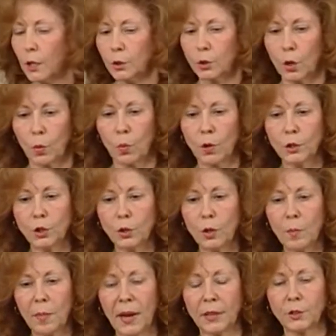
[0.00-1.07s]
So I want you to
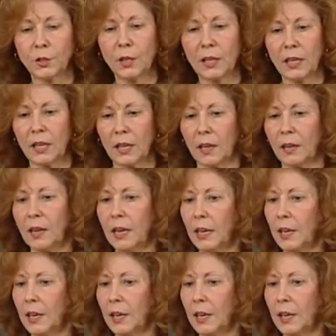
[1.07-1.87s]
imagine again,